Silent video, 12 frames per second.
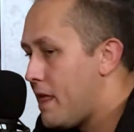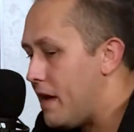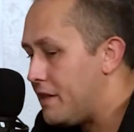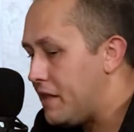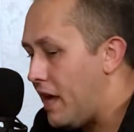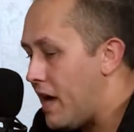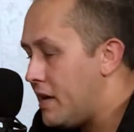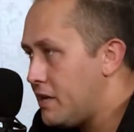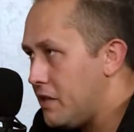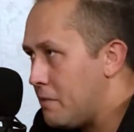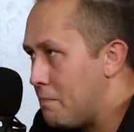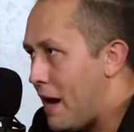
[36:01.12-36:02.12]
at the end
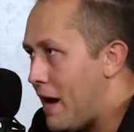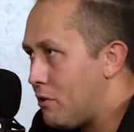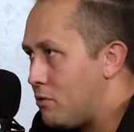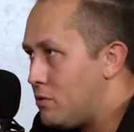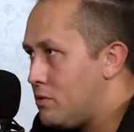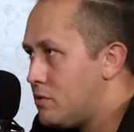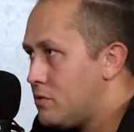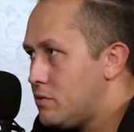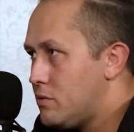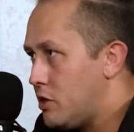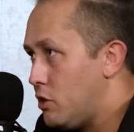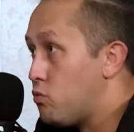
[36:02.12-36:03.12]
of the battle,
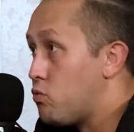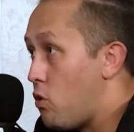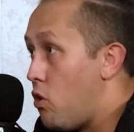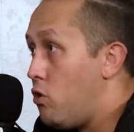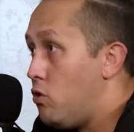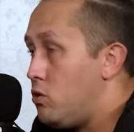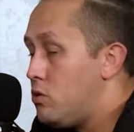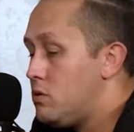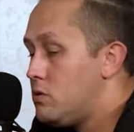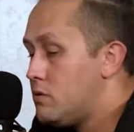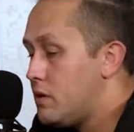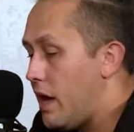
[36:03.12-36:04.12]
you roll
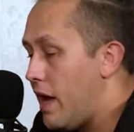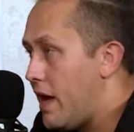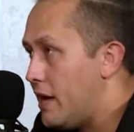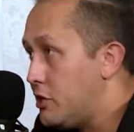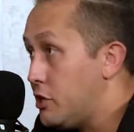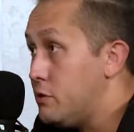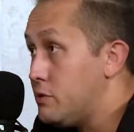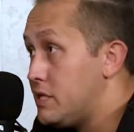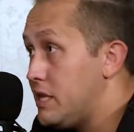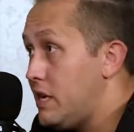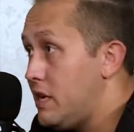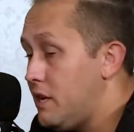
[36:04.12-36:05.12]
and you
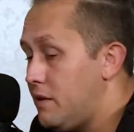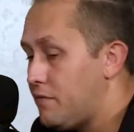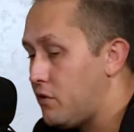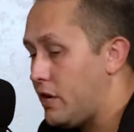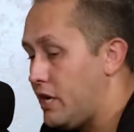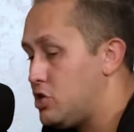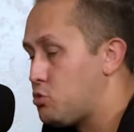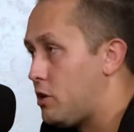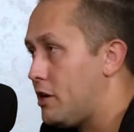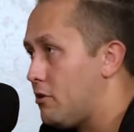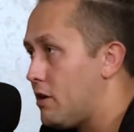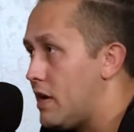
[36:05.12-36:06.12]
see for each one
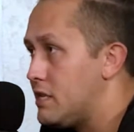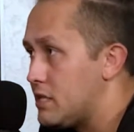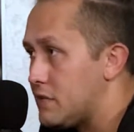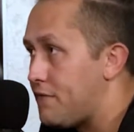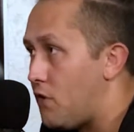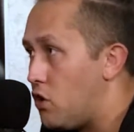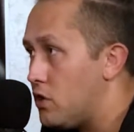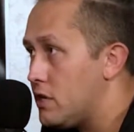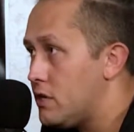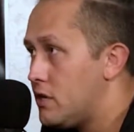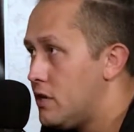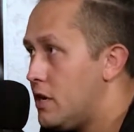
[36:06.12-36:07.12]
of your guys that's
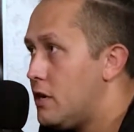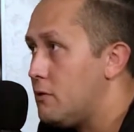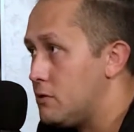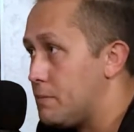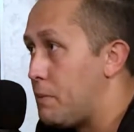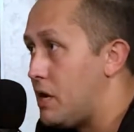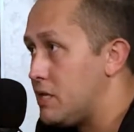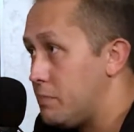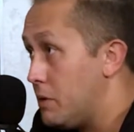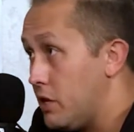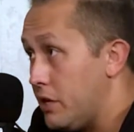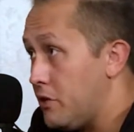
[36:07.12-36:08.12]
fallen, there's a
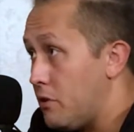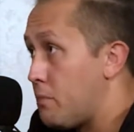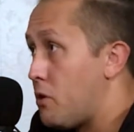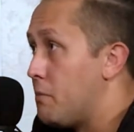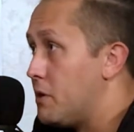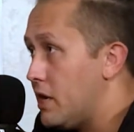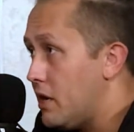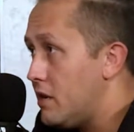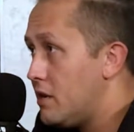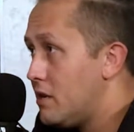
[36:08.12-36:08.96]
possibility they're permadead.